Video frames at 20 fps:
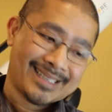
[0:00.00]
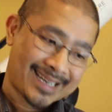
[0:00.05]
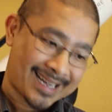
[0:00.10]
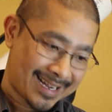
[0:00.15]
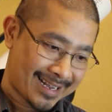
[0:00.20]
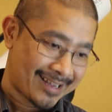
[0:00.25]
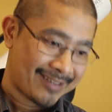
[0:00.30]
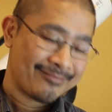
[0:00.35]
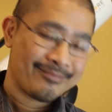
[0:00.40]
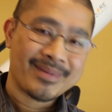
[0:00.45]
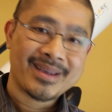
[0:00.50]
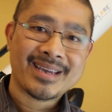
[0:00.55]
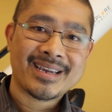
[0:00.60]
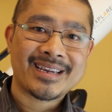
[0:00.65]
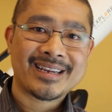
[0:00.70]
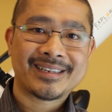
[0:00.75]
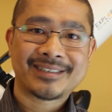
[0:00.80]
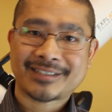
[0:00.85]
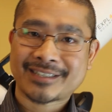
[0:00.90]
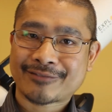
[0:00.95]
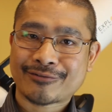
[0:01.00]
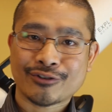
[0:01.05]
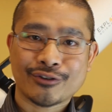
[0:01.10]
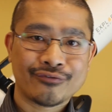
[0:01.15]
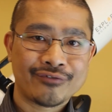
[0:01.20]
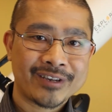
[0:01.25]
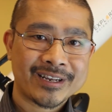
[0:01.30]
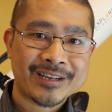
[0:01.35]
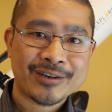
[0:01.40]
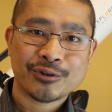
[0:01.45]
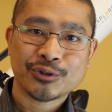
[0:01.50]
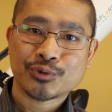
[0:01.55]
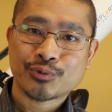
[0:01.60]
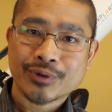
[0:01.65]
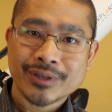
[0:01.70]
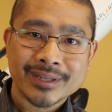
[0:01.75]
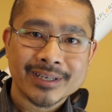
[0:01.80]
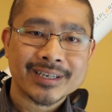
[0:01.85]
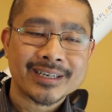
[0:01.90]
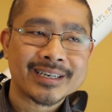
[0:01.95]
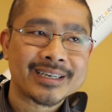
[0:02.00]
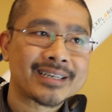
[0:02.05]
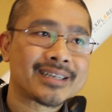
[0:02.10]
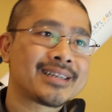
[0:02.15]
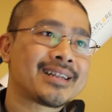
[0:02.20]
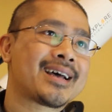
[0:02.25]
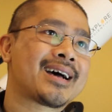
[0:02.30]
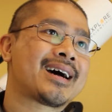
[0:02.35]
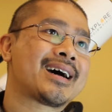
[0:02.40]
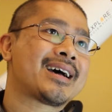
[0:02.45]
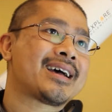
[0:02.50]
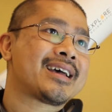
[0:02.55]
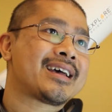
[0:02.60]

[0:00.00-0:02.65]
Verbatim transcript: I have made several videos with it, I